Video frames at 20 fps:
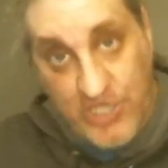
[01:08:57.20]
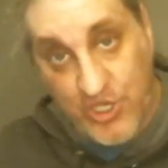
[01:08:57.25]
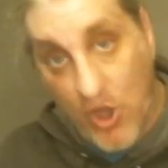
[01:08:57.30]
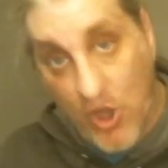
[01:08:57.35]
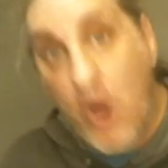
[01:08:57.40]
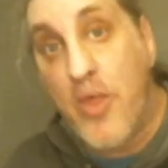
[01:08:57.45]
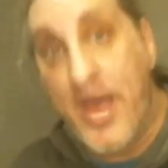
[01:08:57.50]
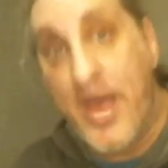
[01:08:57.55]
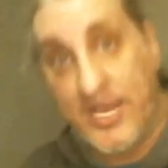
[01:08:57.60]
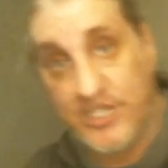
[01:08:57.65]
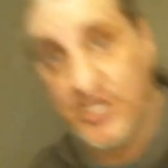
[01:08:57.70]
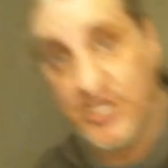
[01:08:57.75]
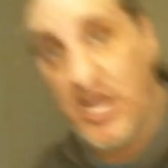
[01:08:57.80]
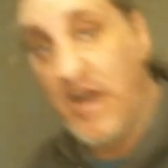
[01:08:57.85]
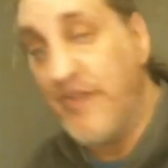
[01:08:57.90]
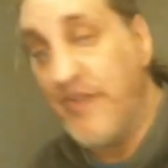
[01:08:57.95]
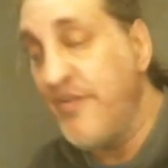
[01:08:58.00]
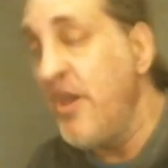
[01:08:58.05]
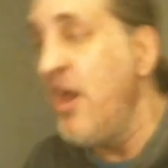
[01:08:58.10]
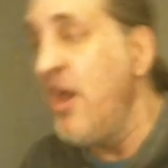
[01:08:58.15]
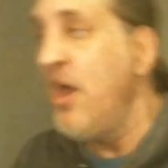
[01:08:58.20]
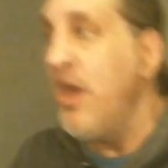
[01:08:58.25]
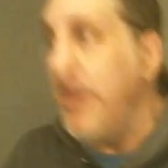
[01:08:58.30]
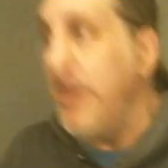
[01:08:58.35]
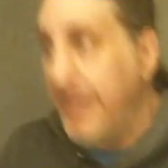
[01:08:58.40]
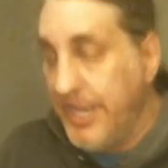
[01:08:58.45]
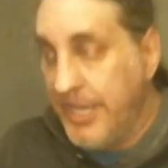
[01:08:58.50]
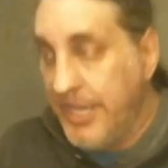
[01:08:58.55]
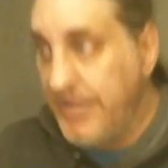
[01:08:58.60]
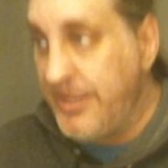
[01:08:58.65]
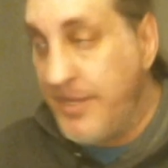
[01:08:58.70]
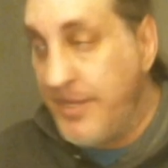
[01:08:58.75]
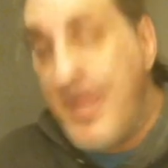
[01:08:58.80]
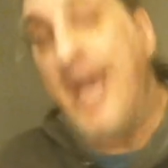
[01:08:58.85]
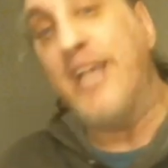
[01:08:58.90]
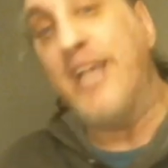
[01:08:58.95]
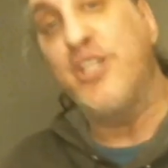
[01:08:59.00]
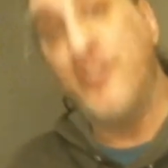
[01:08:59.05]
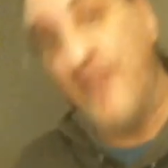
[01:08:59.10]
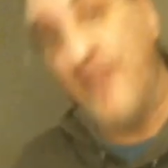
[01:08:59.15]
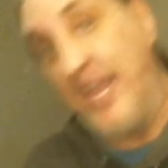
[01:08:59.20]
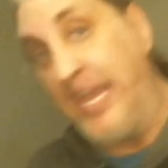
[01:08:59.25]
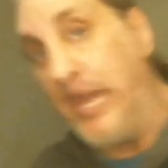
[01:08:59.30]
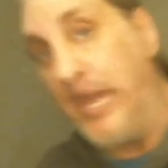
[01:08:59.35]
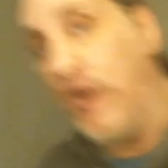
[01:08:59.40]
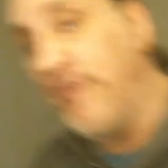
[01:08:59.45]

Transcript: and all that stuff in the next video.